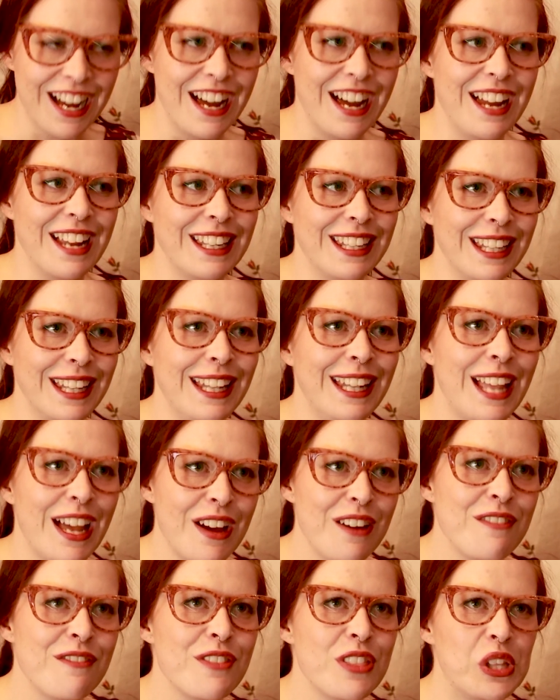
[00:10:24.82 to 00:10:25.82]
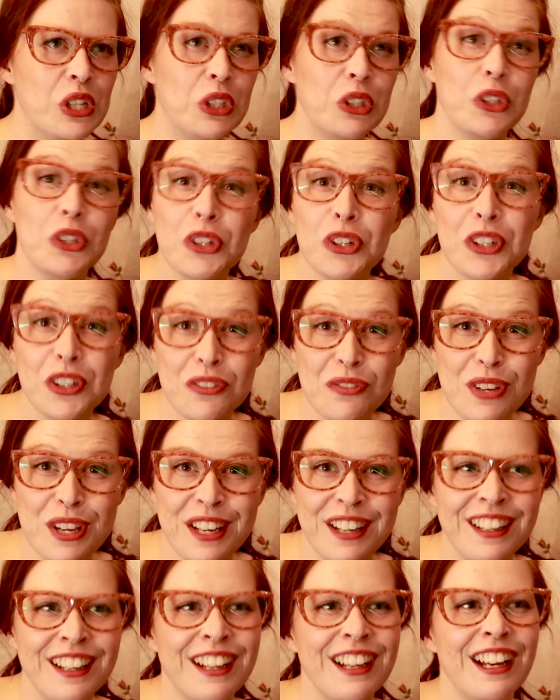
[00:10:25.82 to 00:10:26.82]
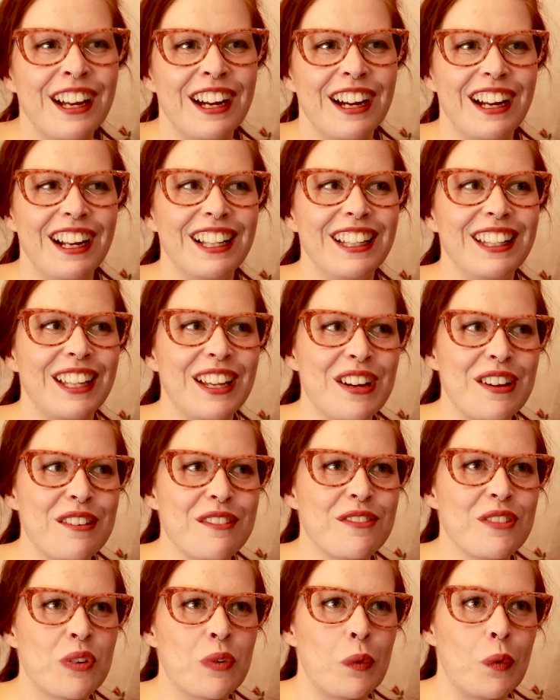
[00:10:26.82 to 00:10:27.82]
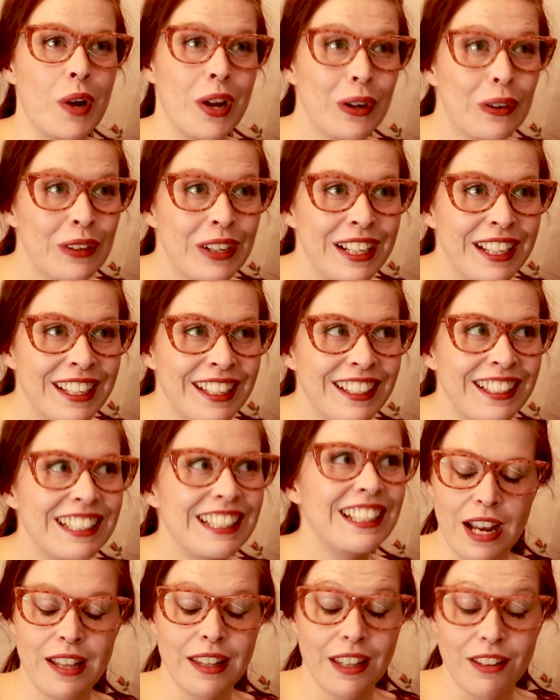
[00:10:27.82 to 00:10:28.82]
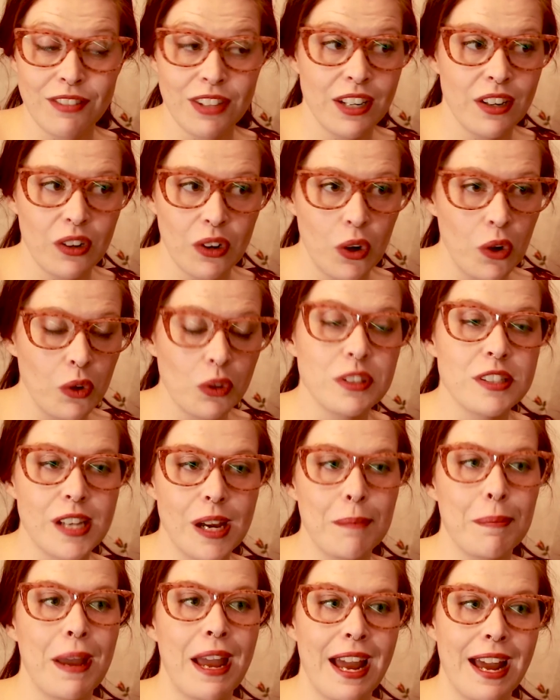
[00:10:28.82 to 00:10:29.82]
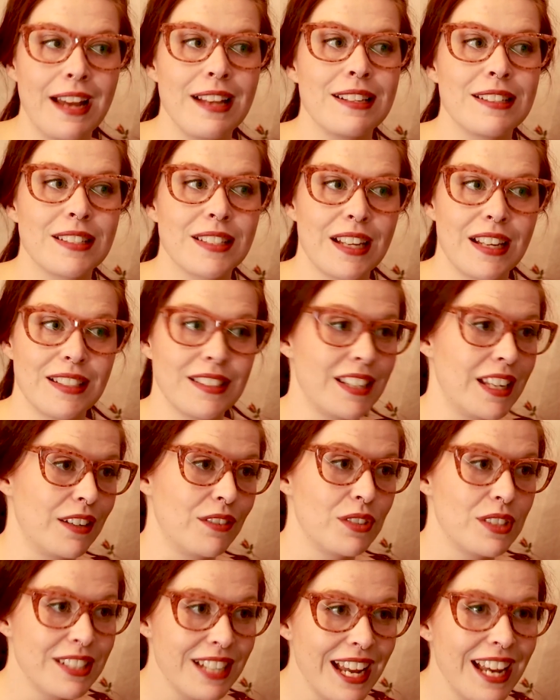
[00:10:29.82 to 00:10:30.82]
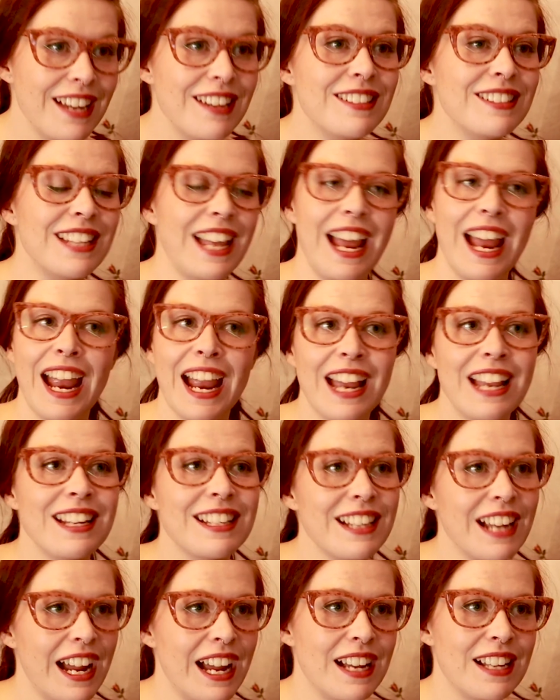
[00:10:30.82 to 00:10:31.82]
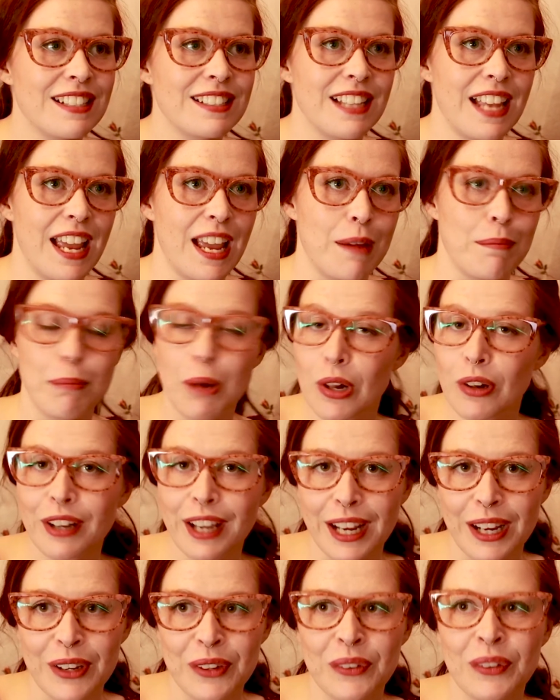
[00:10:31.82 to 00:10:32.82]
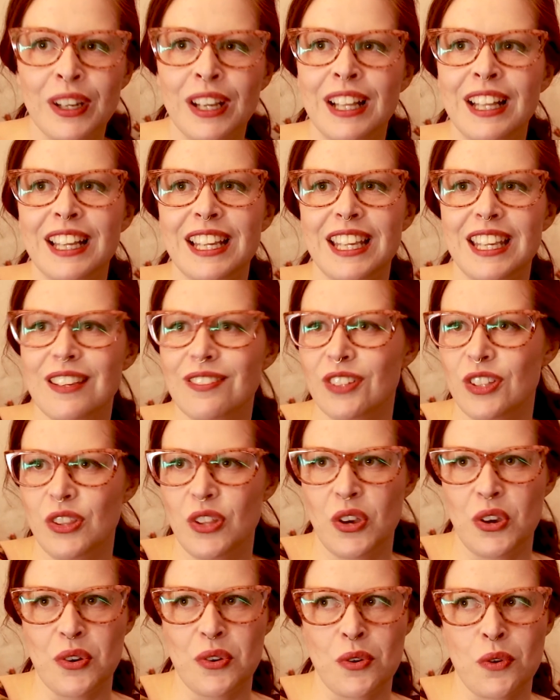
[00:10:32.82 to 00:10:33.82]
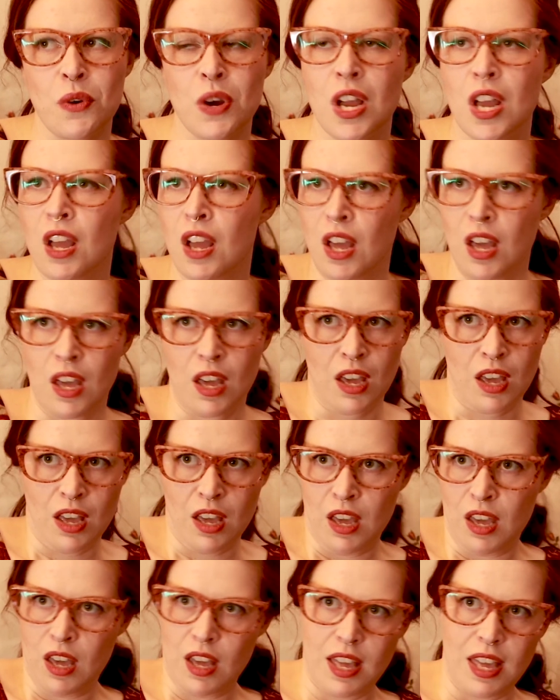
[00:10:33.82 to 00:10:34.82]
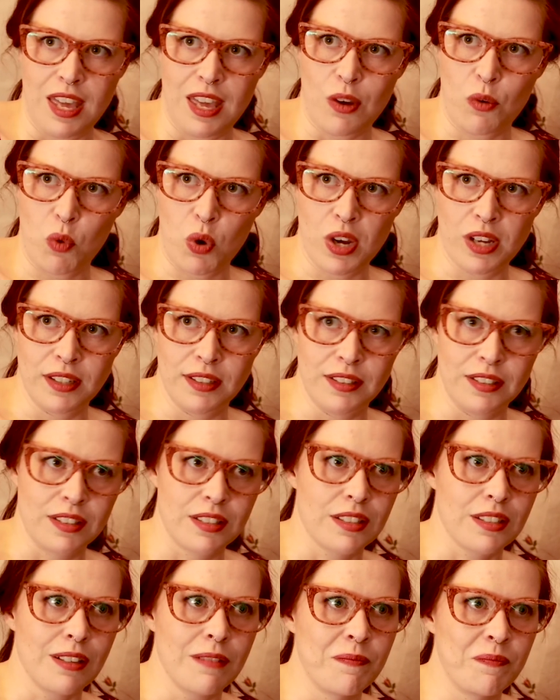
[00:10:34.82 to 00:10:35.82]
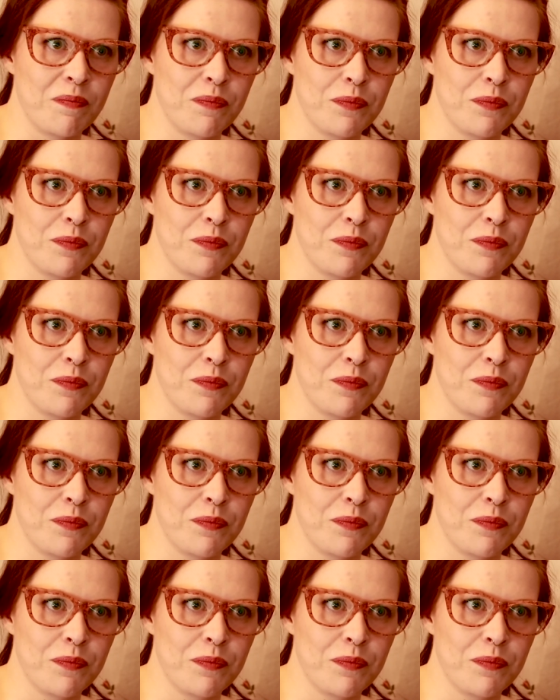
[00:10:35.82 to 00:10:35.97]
I love the look of it. I love wearing it. I love that it holds up as a set of stays and as a ball gown, even though it was